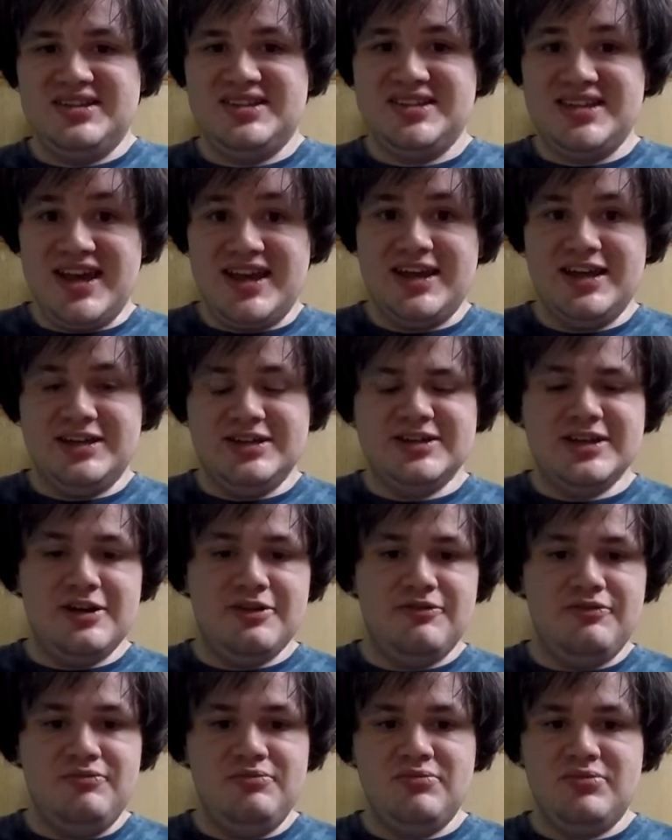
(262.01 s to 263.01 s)
second
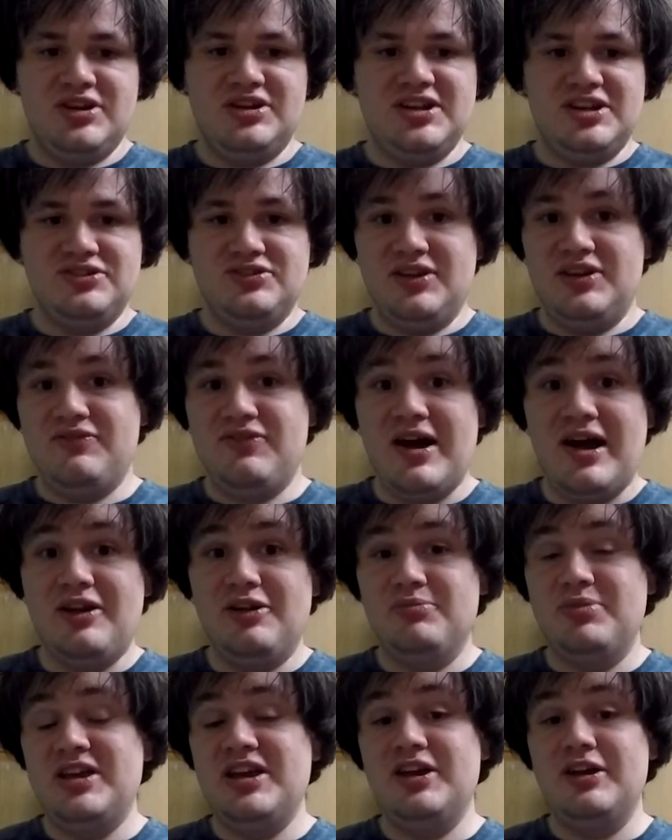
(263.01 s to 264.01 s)
and potentially
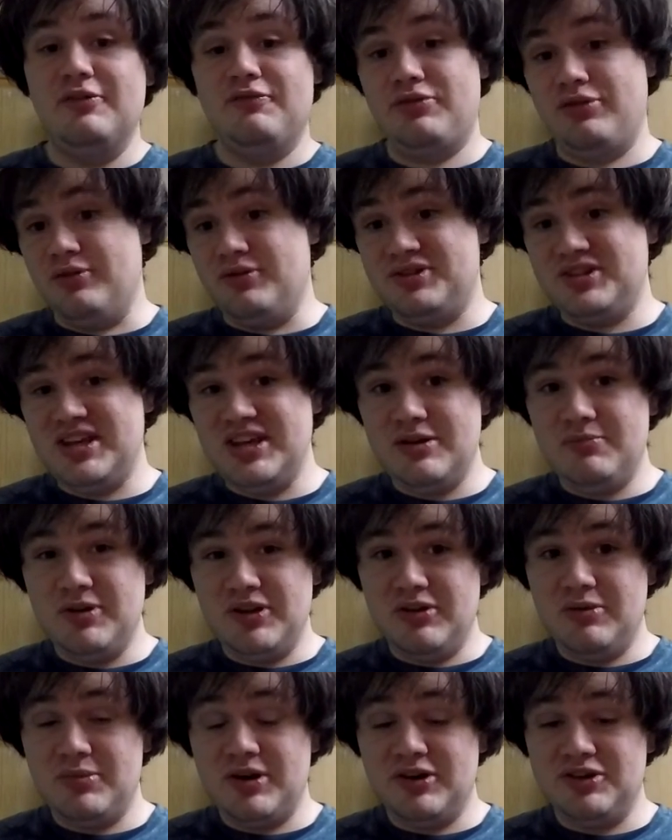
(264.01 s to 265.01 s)
final peak of 13
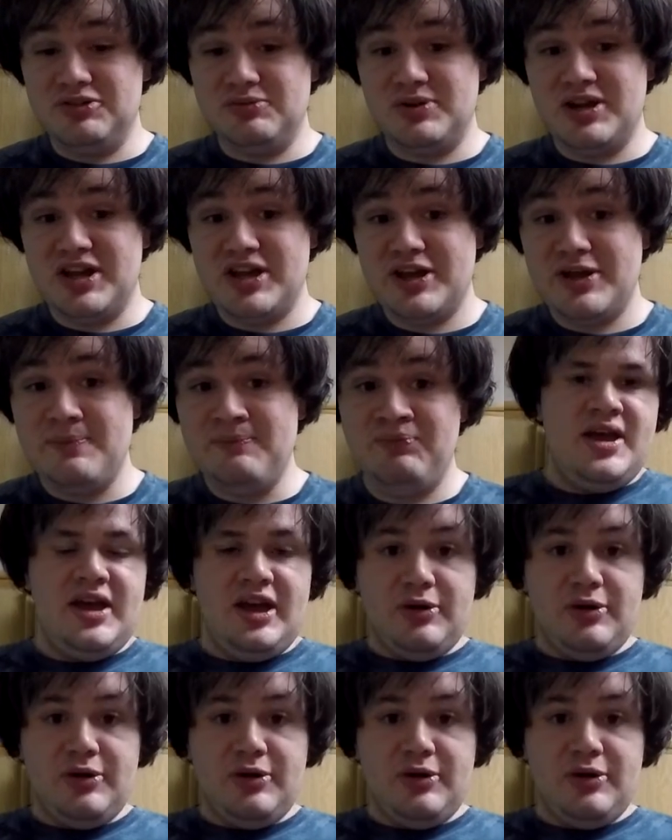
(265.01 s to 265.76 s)
million barrels per day.